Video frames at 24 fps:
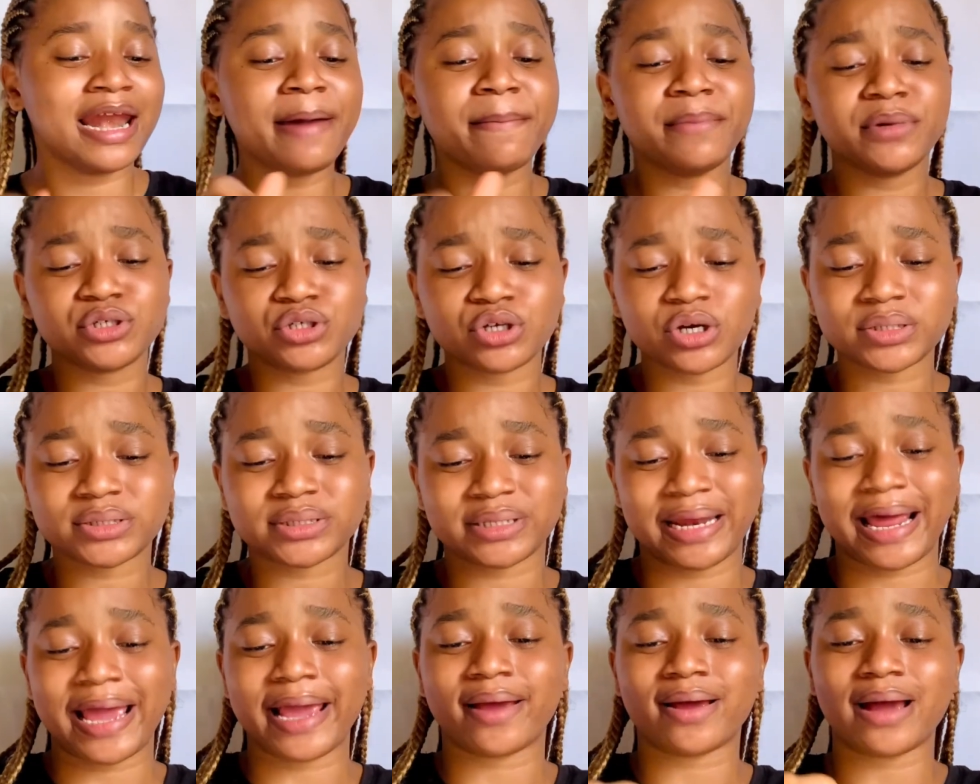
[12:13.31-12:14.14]
Let me
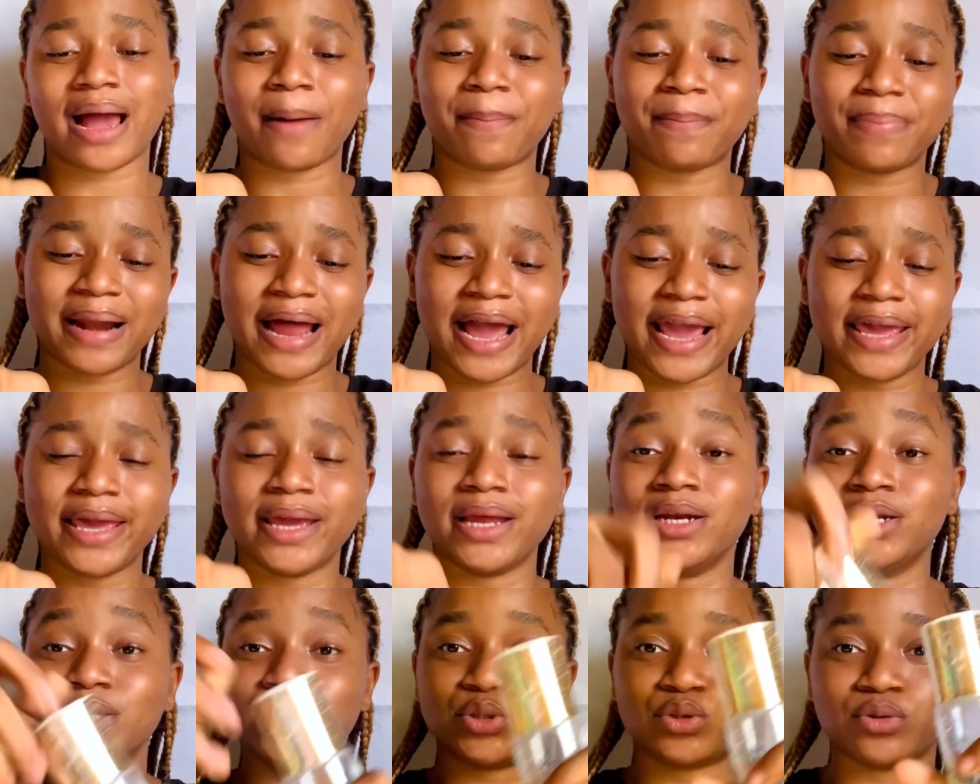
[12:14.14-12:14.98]
just like apply
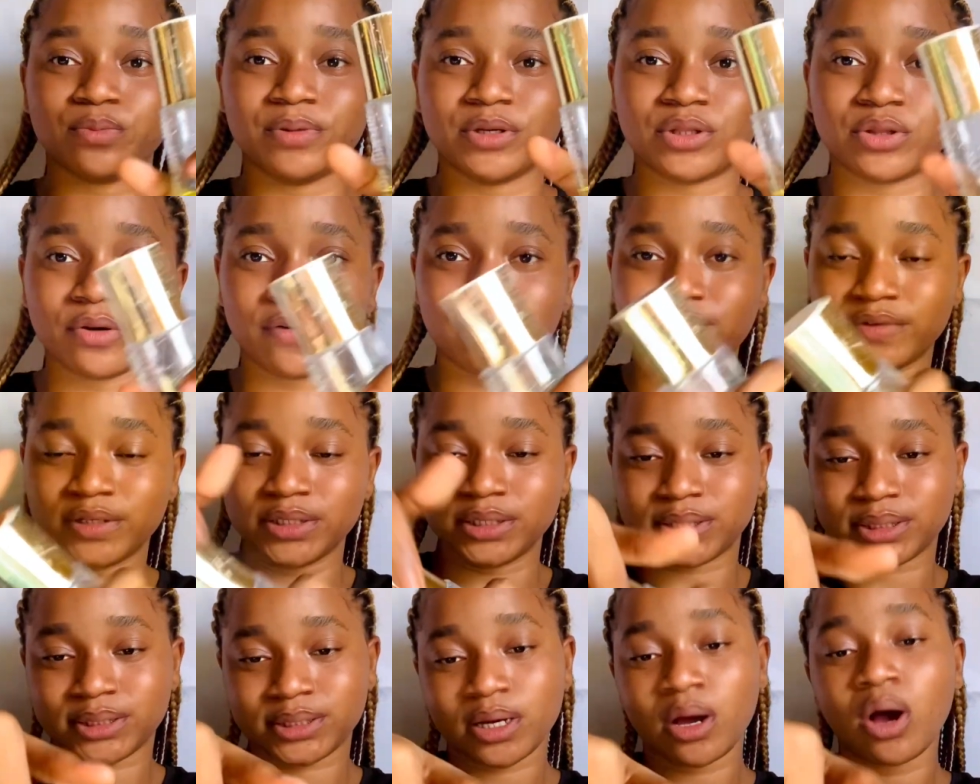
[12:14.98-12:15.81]
a little bit of
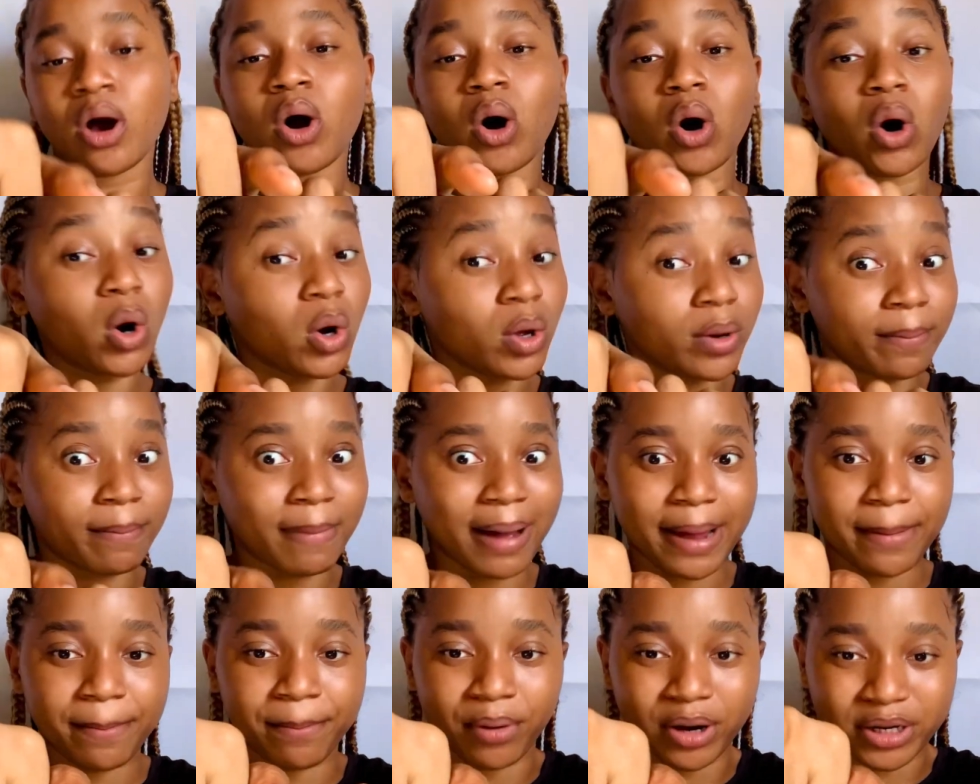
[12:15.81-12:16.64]
this on
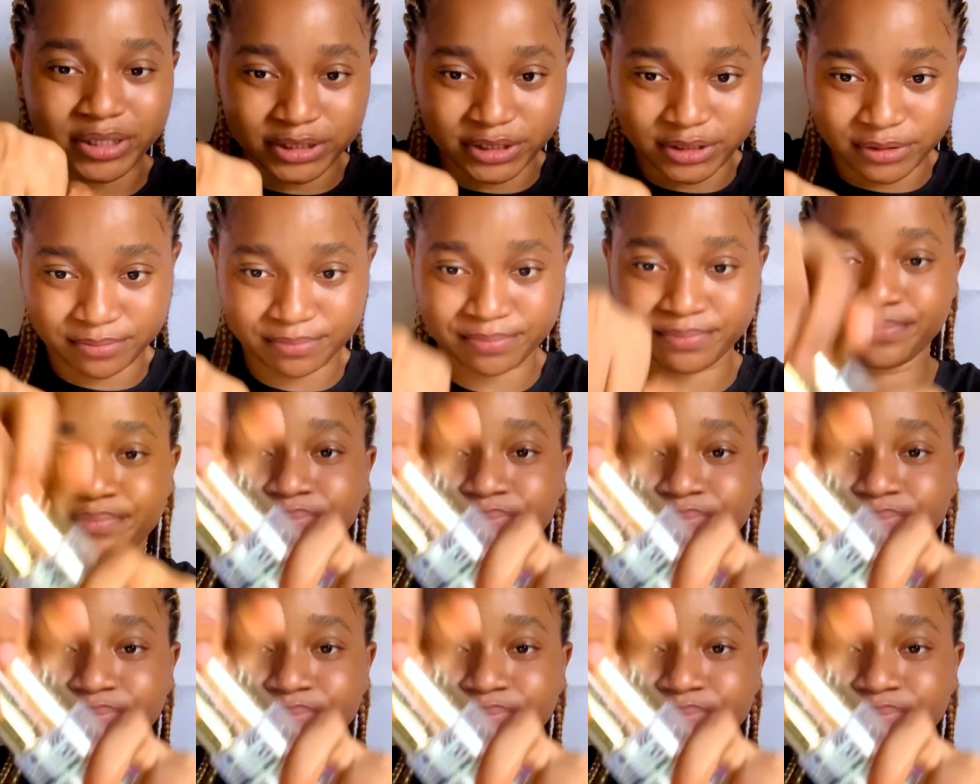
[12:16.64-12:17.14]
my body.